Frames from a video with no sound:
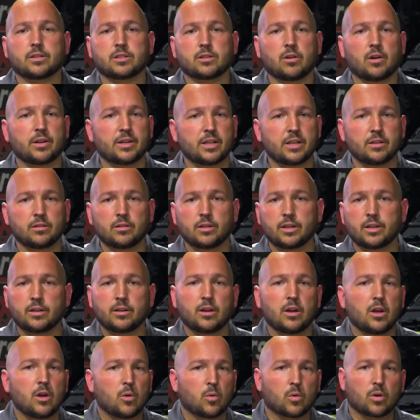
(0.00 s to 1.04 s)
So ideally,
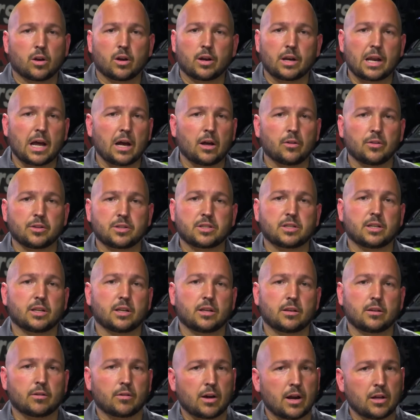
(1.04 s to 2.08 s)
we're gonna dial this thing
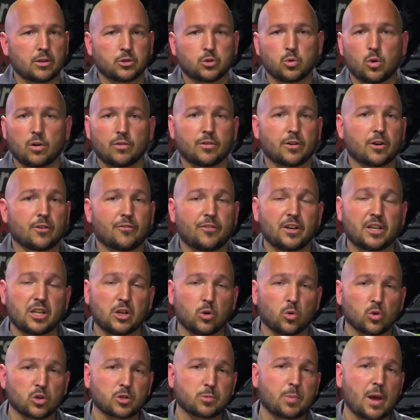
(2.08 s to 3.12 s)
in around 1,250
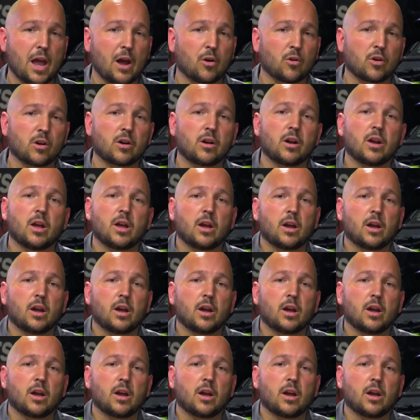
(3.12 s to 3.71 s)
horsepower,